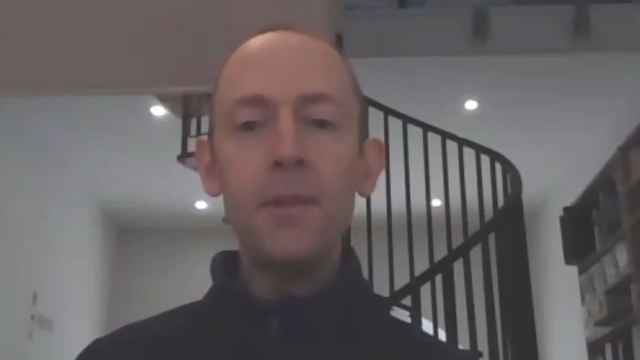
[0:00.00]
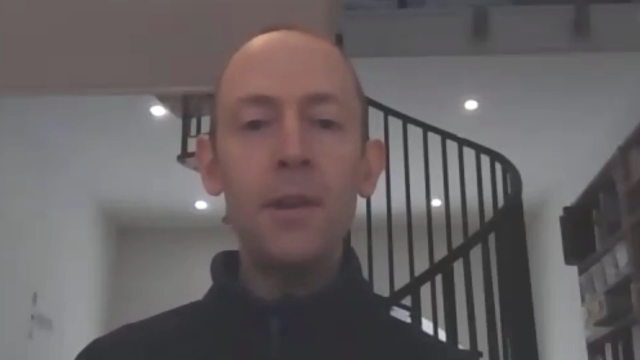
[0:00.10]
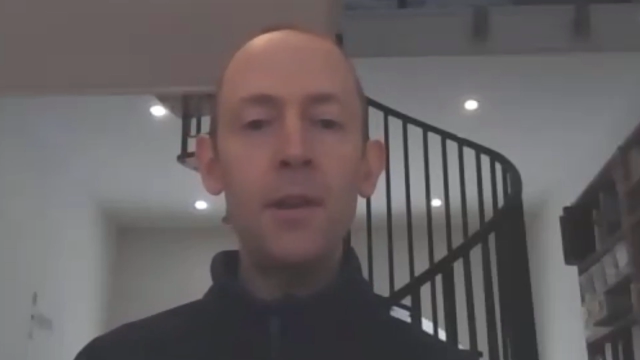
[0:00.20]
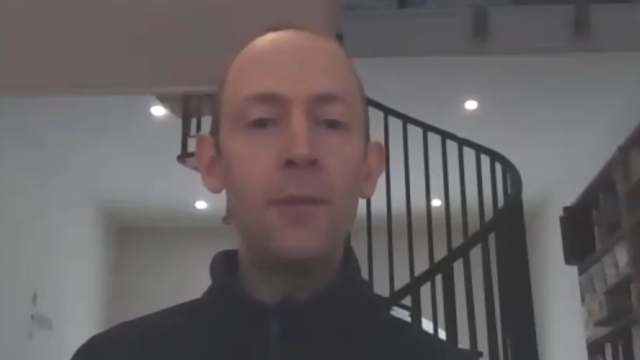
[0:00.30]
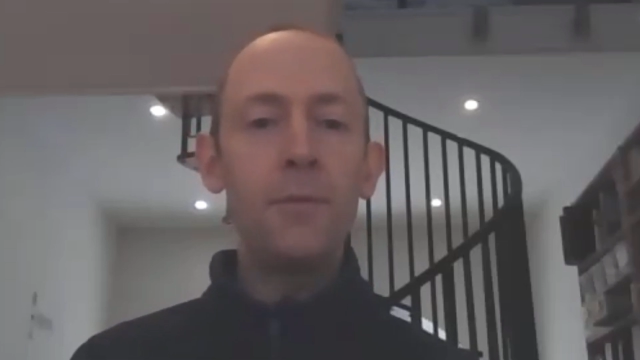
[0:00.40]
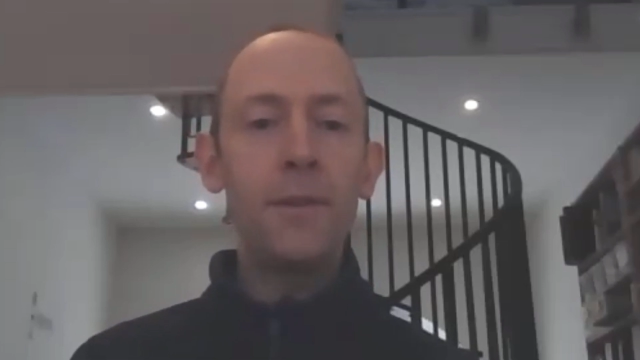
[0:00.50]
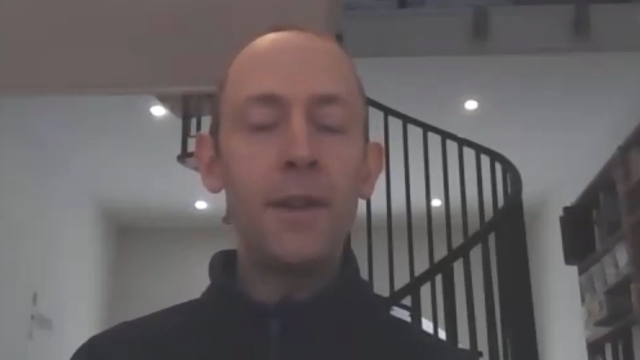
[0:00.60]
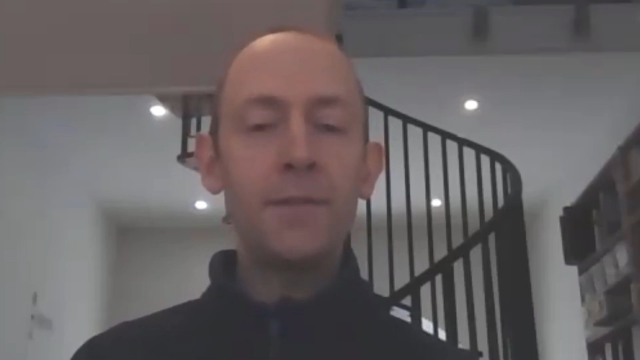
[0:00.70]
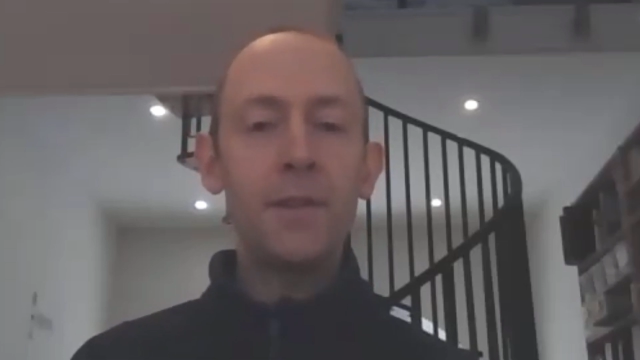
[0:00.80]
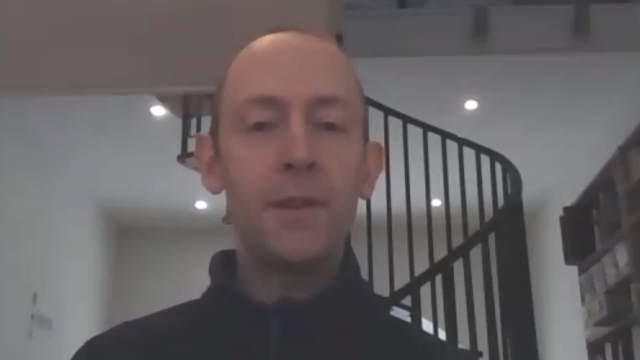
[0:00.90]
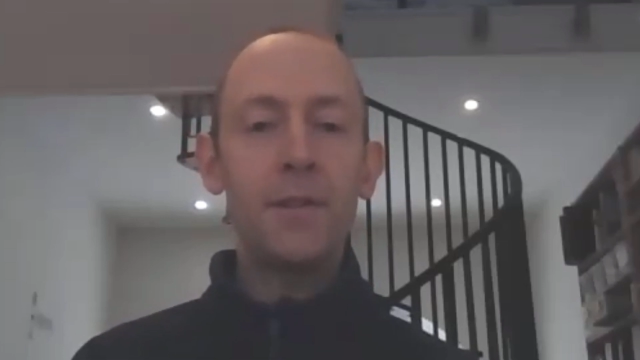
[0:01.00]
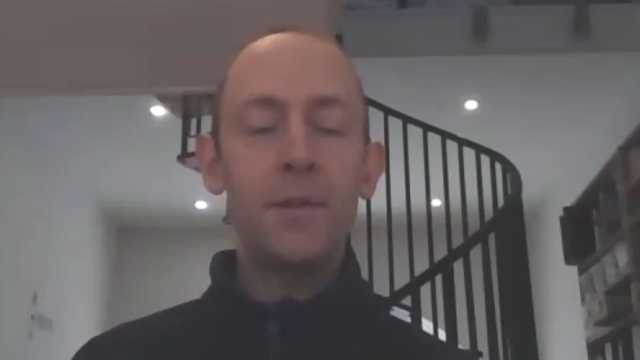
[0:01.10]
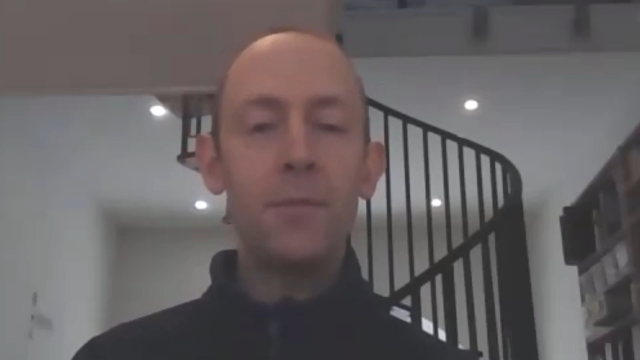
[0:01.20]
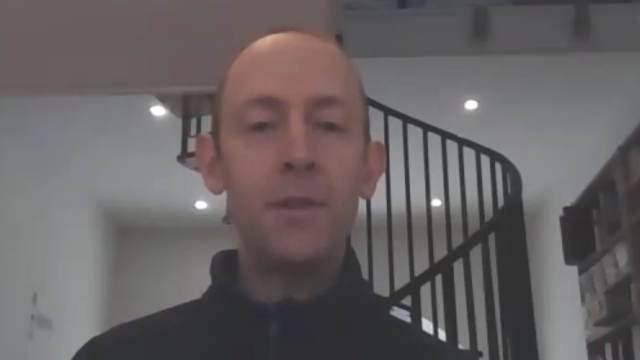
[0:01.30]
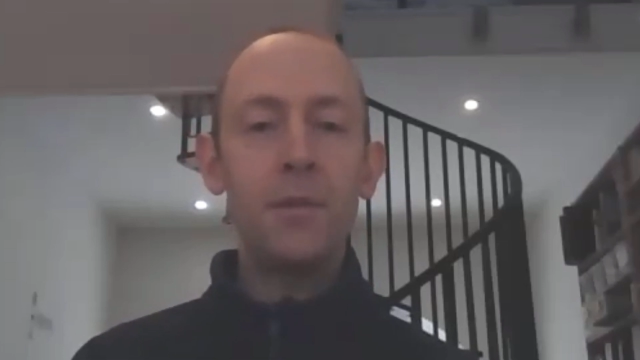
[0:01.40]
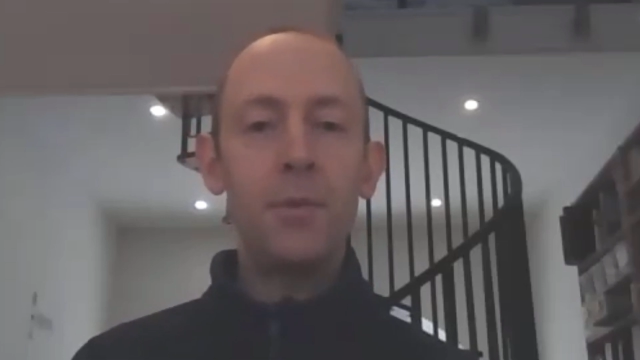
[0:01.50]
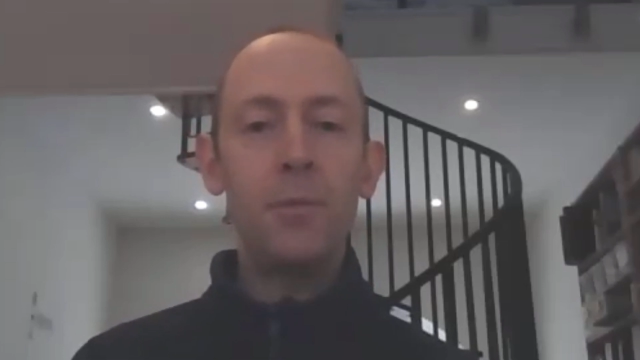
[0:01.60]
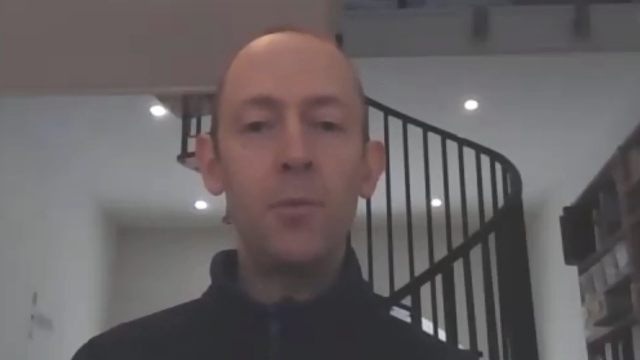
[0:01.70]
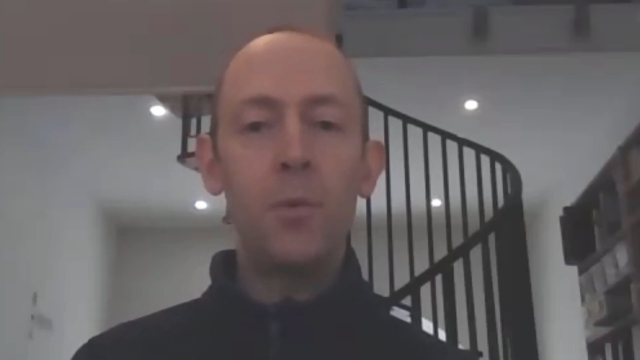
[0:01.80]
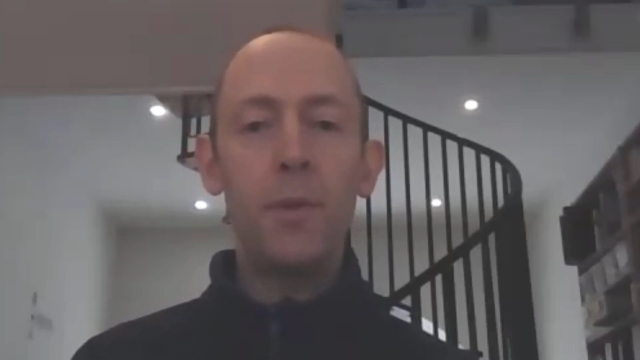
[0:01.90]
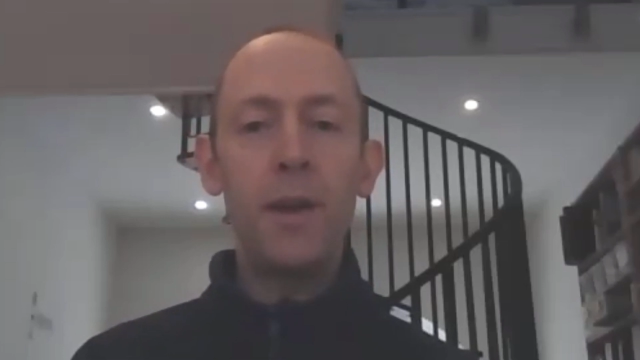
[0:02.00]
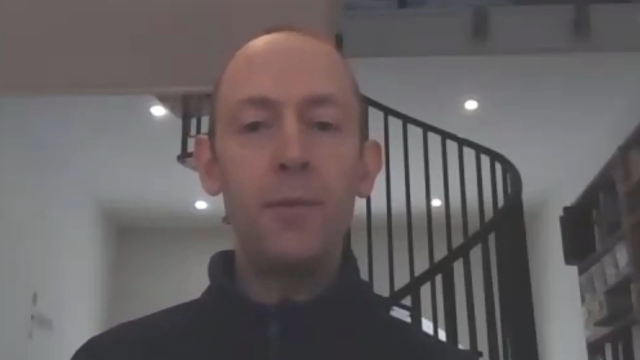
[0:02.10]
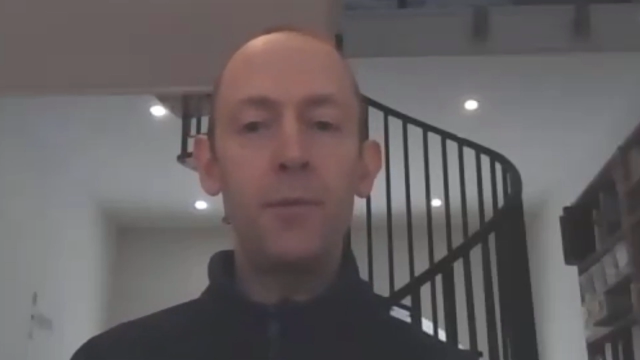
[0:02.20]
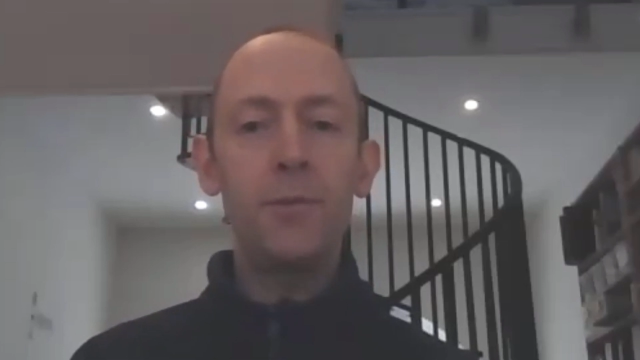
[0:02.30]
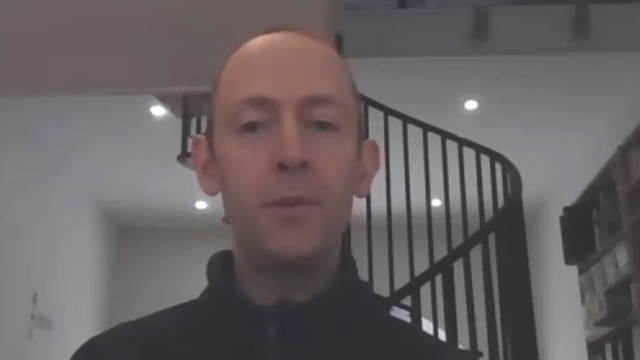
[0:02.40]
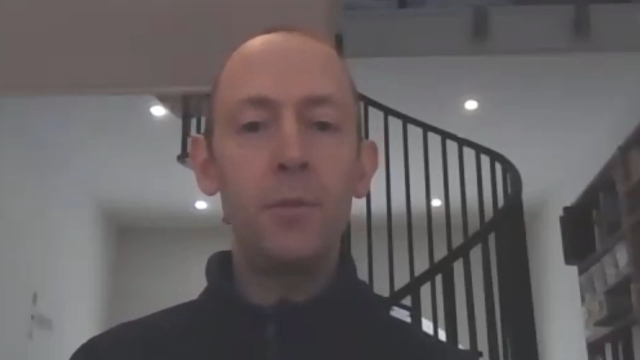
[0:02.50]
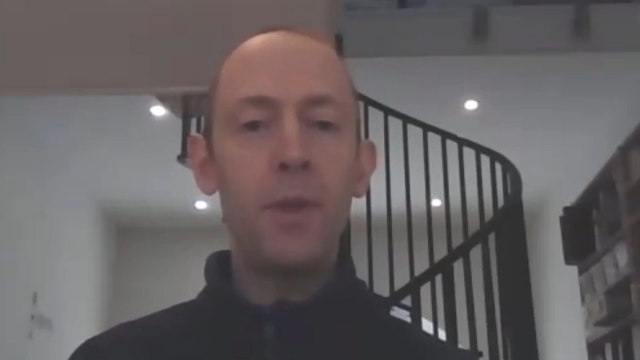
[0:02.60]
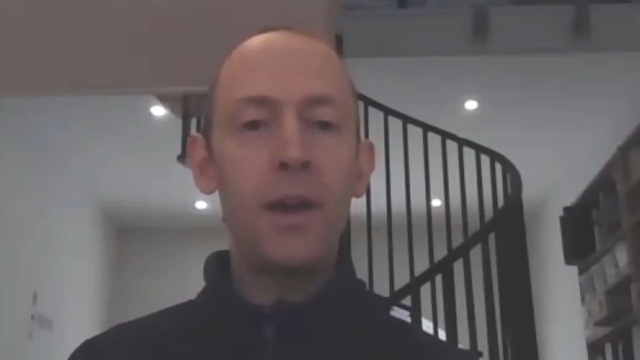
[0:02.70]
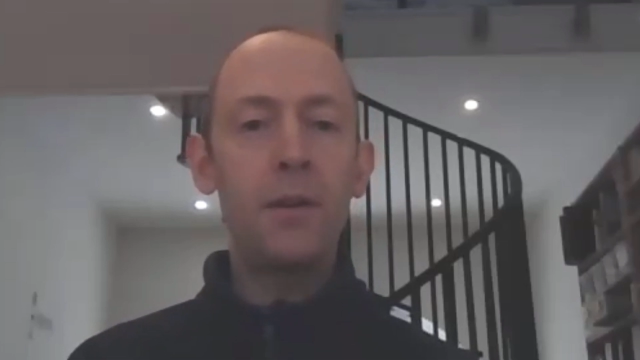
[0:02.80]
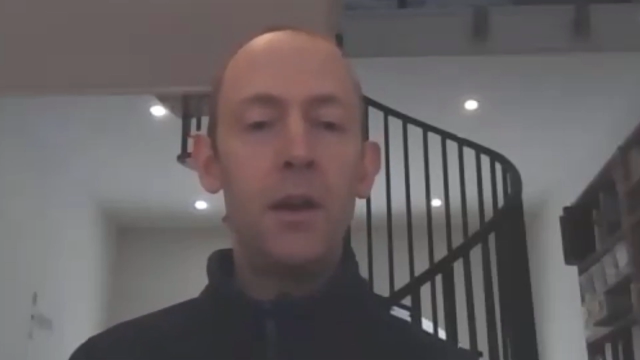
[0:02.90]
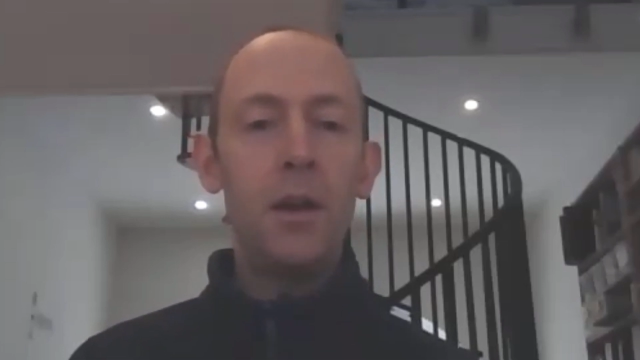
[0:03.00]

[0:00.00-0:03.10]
And hopefully that's something that people will be able to look back on